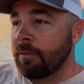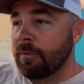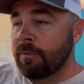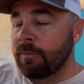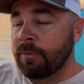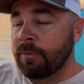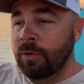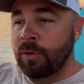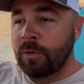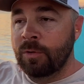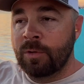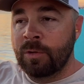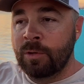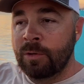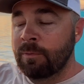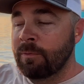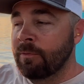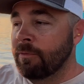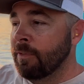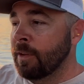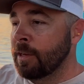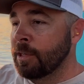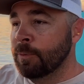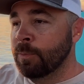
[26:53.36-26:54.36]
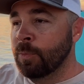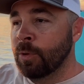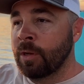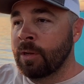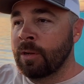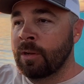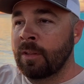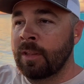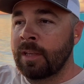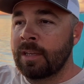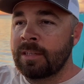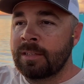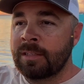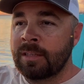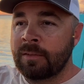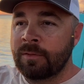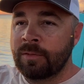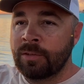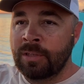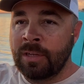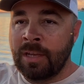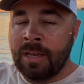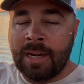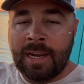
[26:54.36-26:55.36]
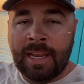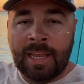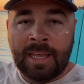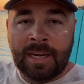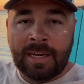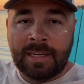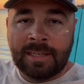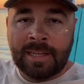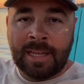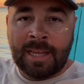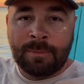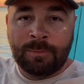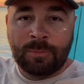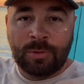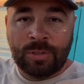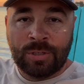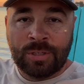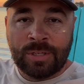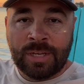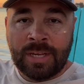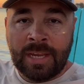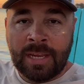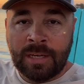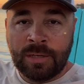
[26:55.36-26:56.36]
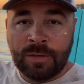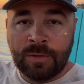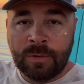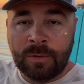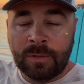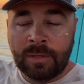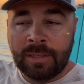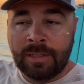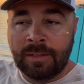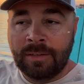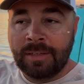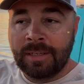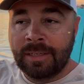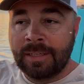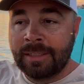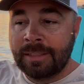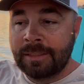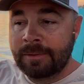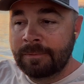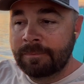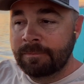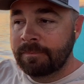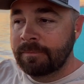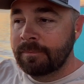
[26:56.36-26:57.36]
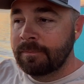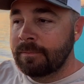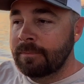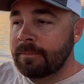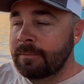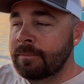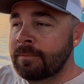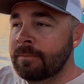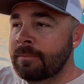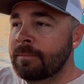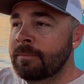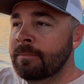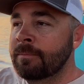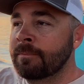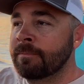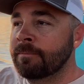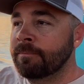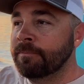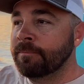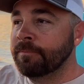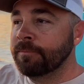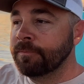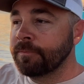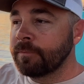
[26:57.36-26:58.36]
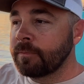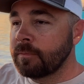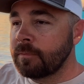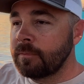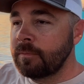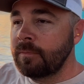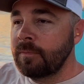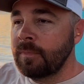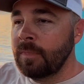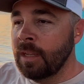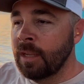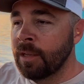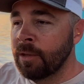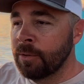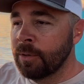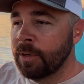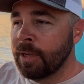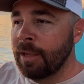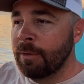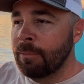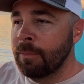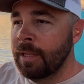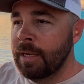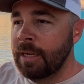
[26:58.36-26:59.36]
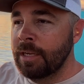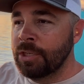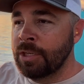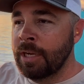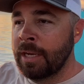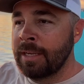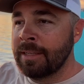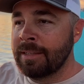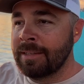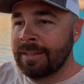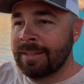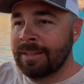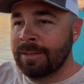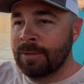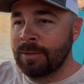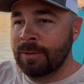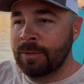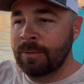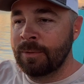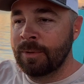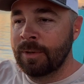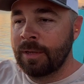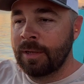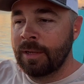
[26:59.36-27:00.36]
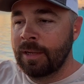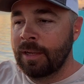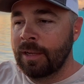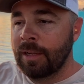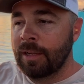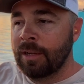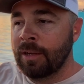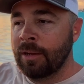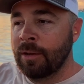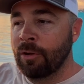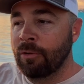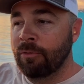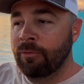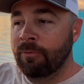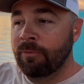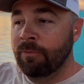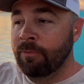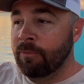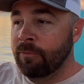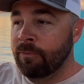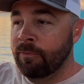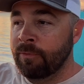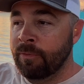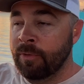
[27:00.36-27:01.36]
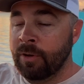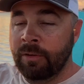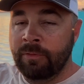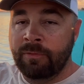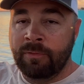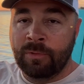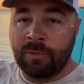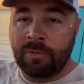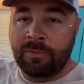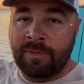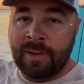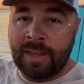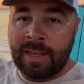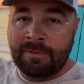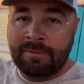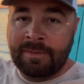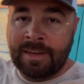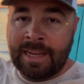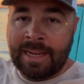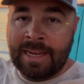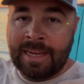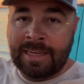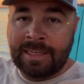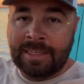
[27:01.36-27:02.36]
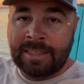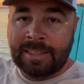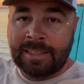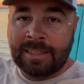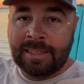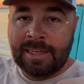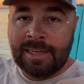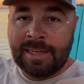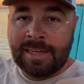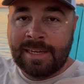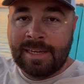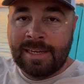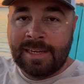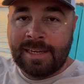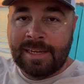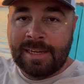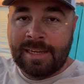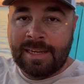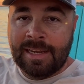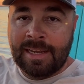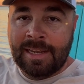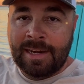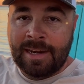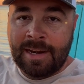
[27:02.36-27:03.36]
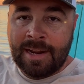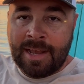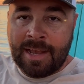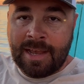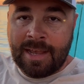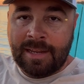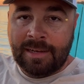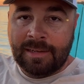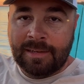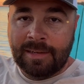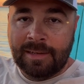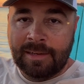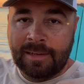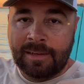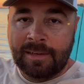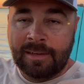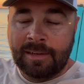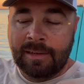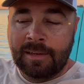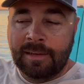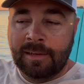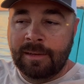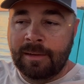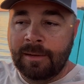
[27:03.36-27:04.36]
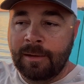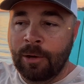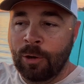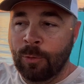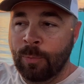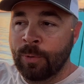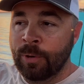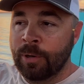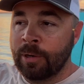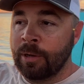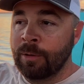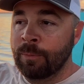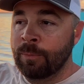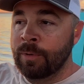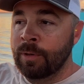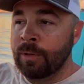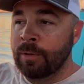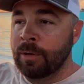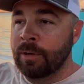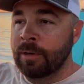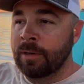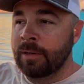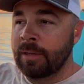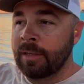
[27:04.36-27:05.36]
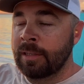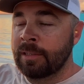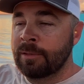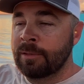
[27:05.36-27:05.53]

YouTube and Facebook and all that stuff shot ahead of time, scheduled and done. I don't get many chances to go 3, 4, 5 days and not open a computer. It's